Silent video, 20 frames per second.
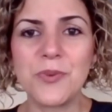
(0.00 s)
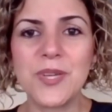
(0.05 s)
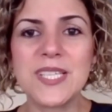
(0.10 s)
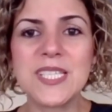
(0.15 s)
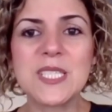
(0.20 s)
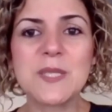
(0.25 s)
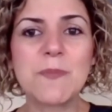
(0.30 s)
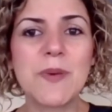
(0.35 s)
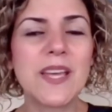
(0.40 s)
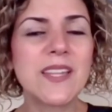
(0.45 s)
and
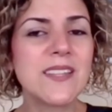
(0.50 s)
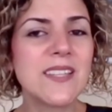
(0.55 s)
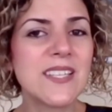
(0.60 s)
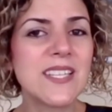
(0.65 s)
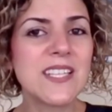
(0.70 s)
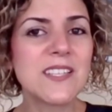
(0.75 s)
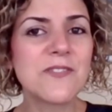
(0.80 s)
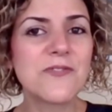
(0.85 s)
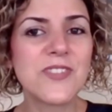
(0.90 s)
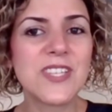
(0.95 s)
spending
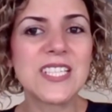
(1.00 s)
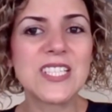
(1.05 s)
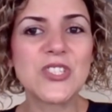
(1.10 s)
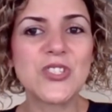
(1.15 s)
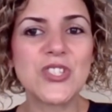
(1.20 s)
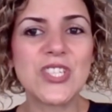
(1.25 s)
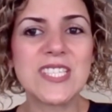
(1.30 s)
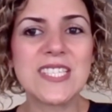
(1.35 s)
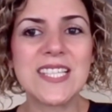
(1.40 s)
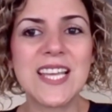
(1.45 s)
it feels
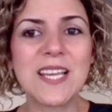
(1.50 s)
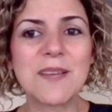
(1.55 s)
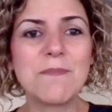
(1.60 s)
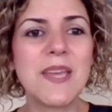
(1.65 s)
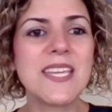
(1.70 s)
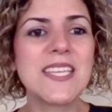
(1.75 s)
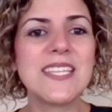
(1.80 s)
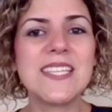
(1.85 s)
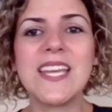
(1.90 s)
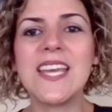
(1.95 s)
just like
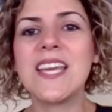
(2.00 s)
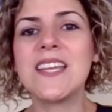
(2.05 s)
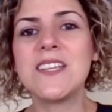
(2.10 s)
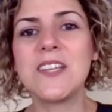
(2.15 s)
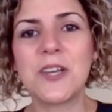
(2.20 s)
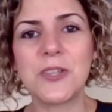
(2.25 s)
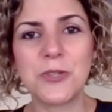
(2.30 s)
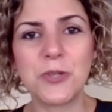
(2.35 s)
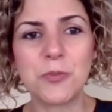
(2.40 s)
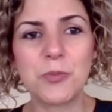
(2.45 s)
making any
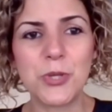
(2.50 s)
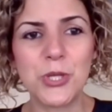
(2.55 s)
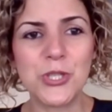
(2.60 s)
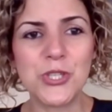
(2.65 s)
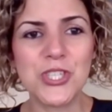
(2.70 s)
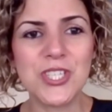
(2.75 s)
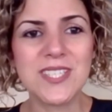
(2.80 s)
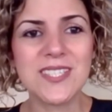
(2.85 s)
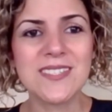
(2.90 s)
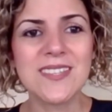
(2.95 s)
other
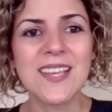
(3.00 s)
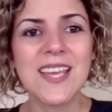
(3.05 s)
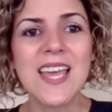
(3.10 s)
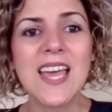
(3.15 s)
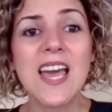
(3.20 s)
purchase.